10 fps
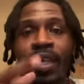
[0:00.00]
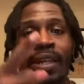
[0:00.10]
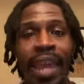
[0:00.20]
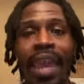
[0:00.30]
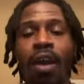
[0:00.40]

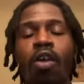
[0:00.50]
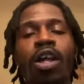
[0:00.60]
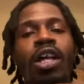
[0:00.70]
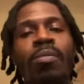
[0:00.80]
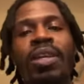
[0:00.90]
Now,
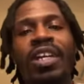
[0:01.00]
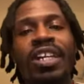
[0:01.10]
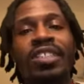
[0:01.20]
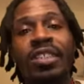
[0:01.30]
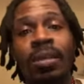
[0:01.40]

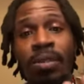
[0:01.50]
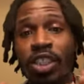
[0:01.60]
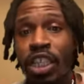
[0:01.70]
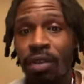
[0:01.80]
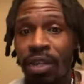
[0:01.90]
because the
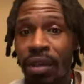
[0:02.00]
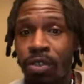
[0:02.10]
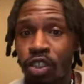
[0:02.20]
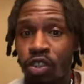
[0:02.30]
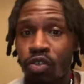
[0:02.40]
machinery that
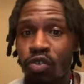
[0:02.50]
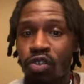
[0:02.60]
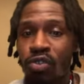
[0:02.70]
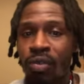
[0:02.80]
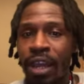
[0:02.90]
was
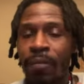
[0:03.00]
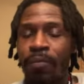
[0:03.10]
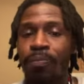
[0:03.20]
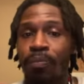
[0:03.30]
used, right,